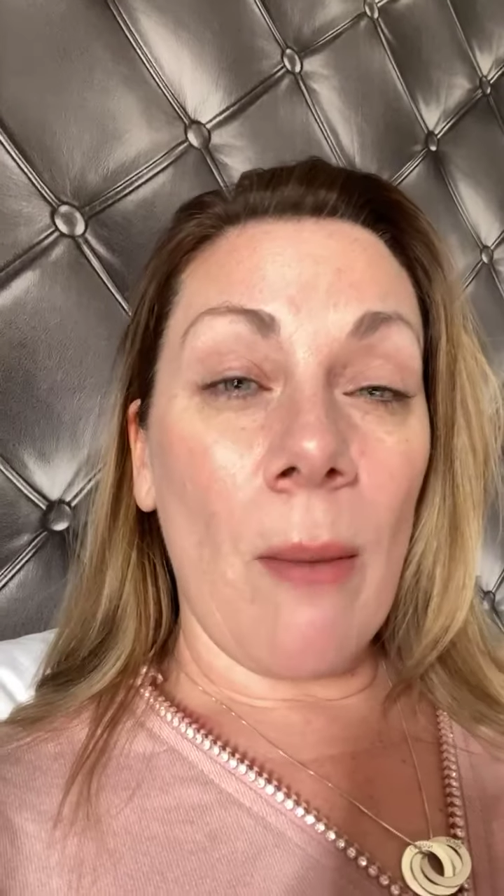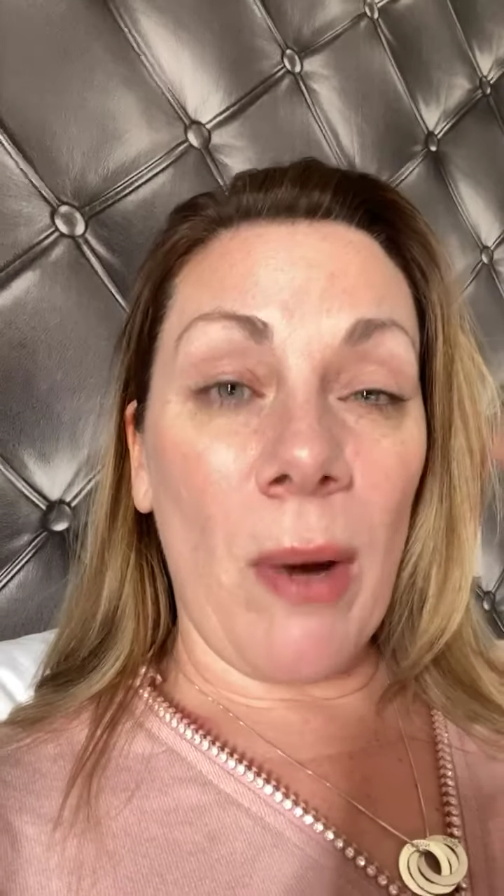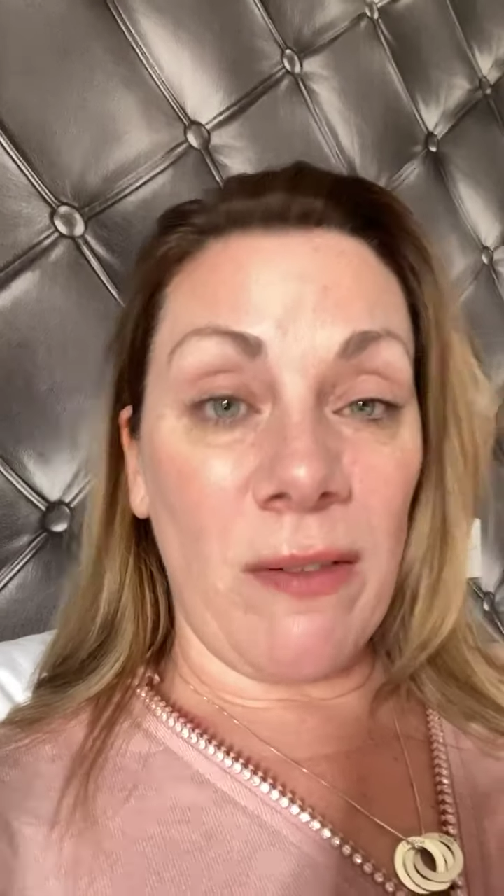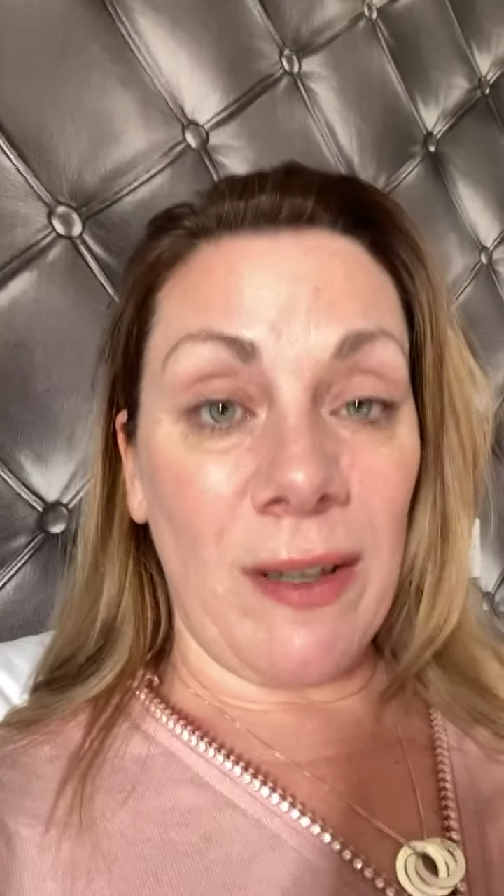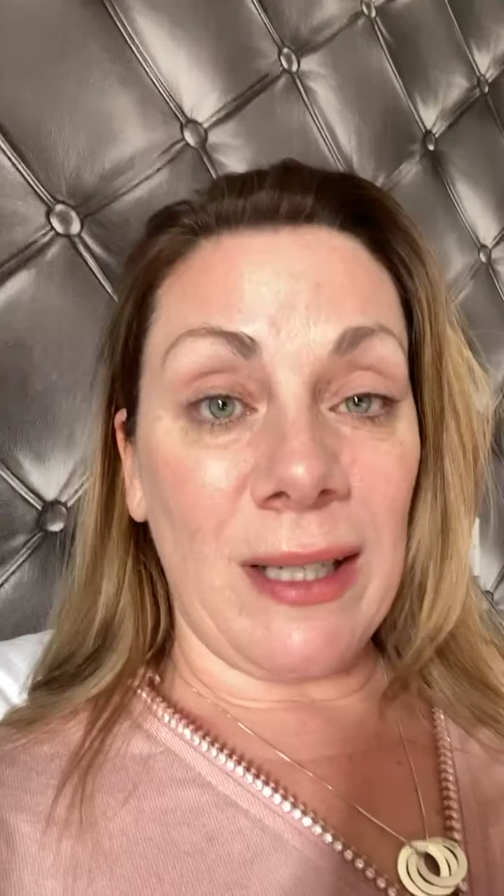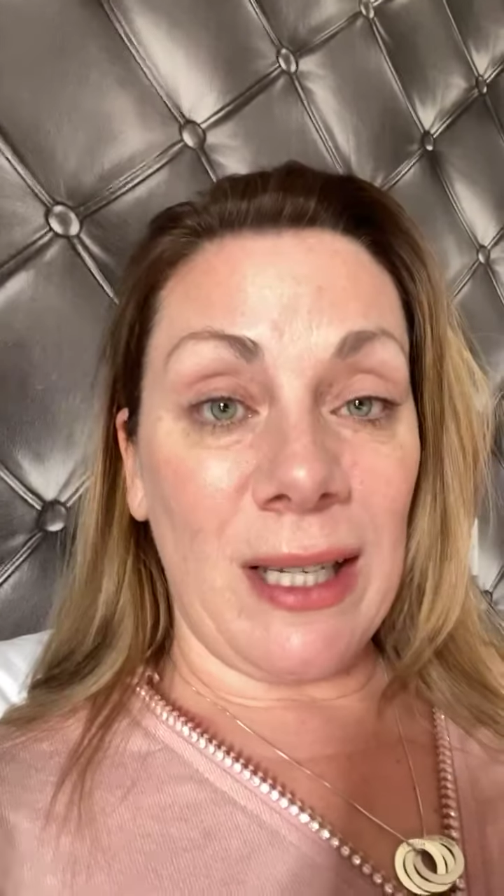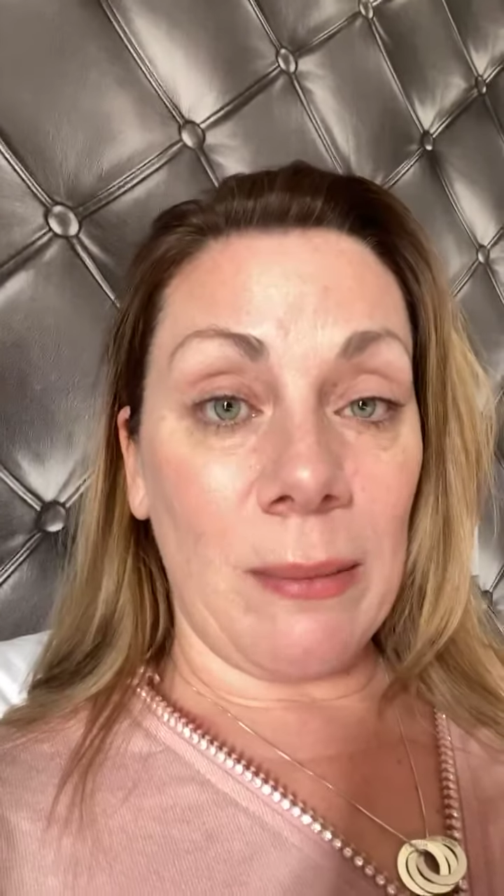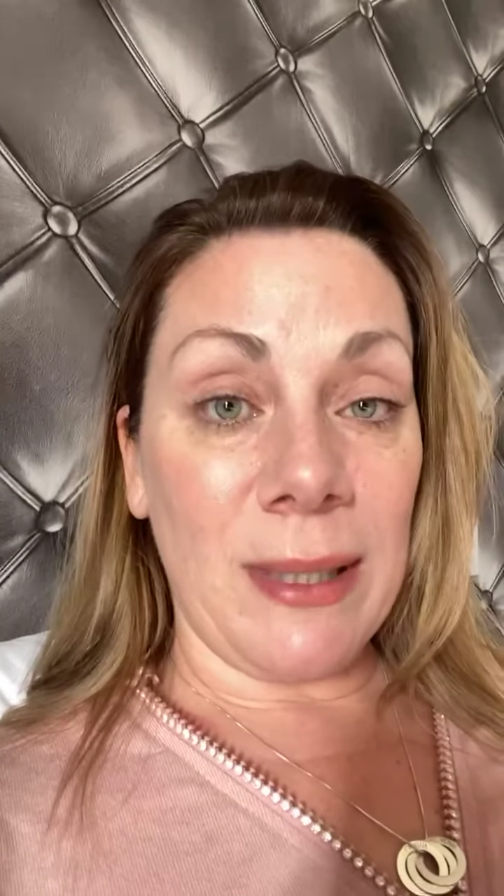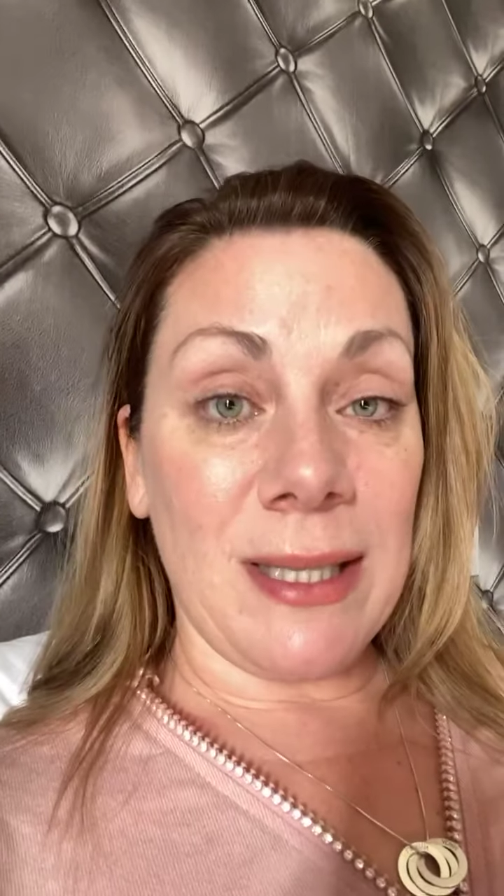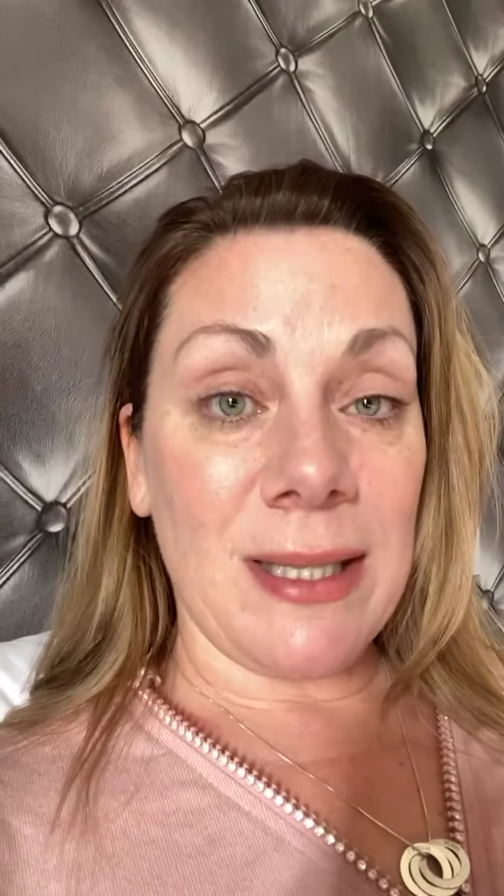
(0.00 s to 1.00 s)
It might feel a
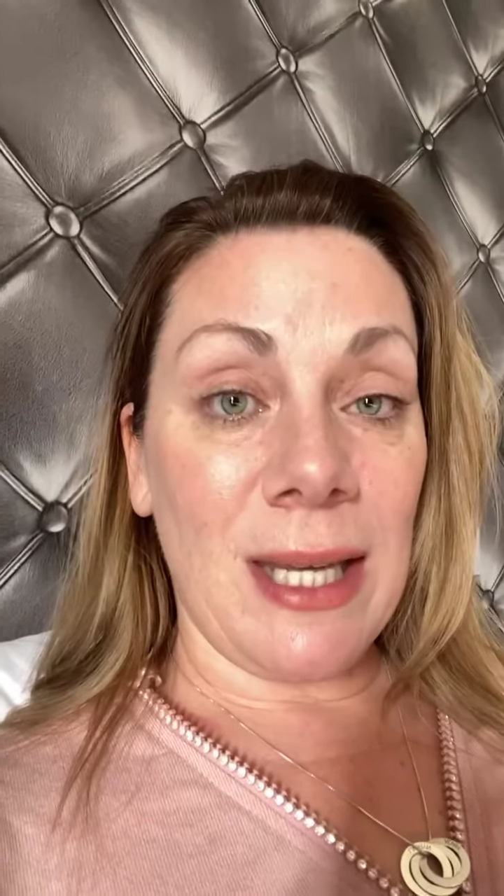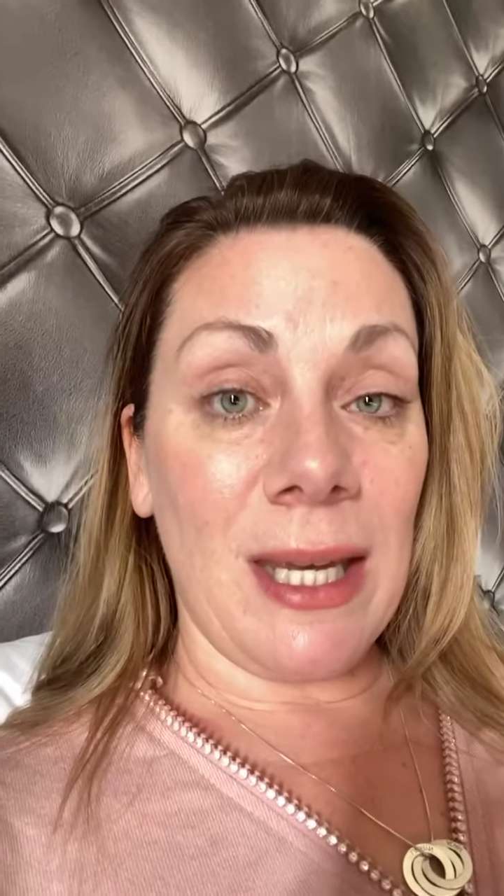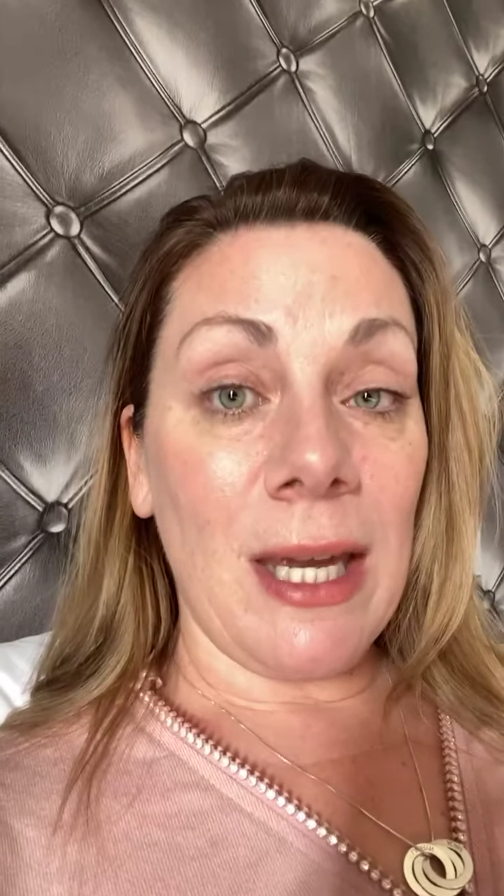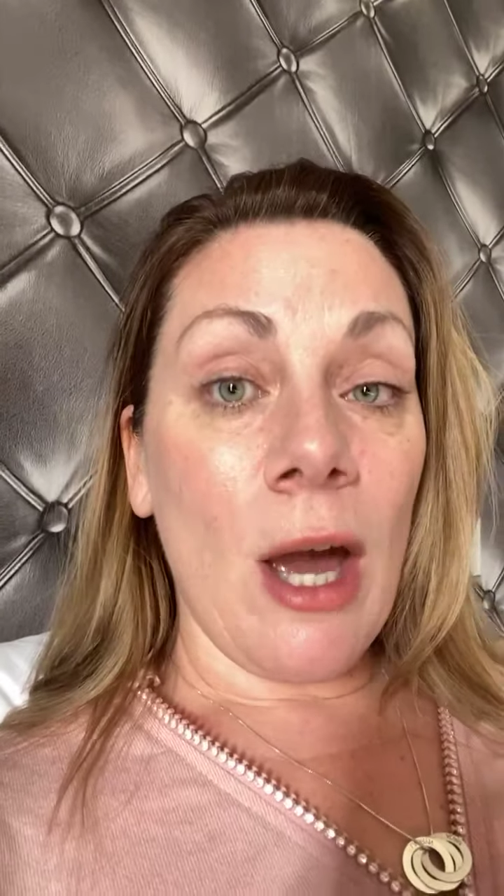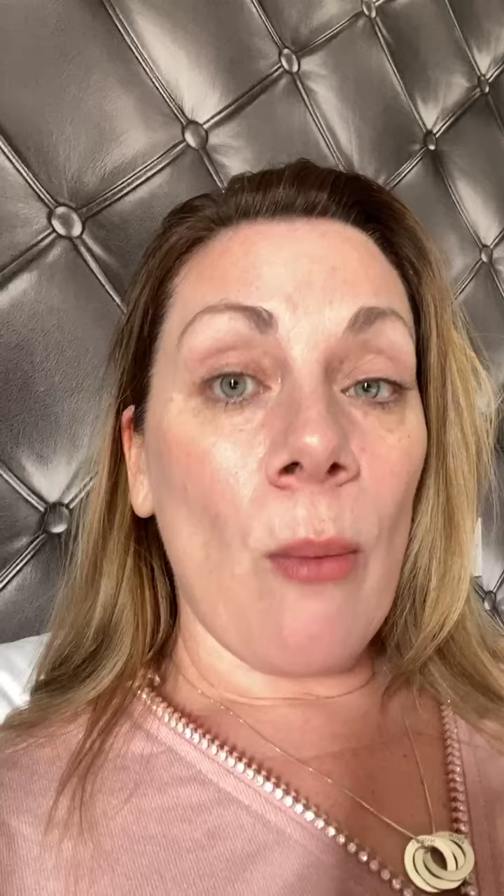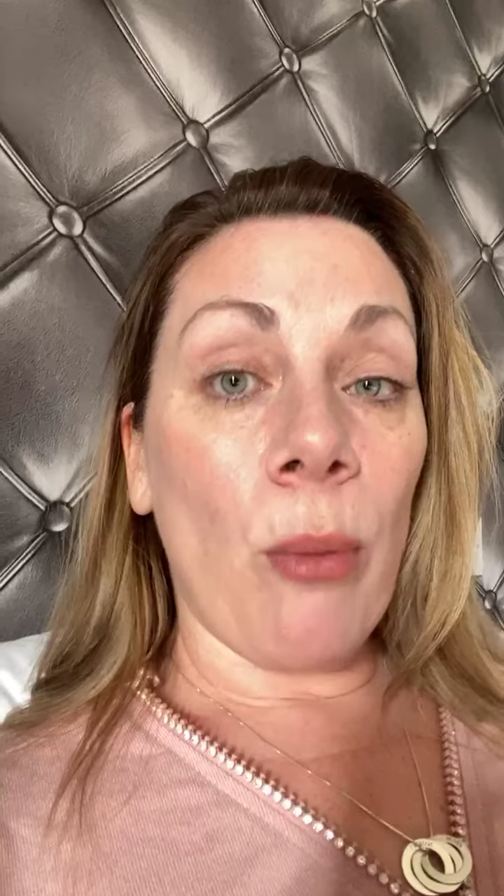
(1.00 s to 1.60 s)
little bit stingy,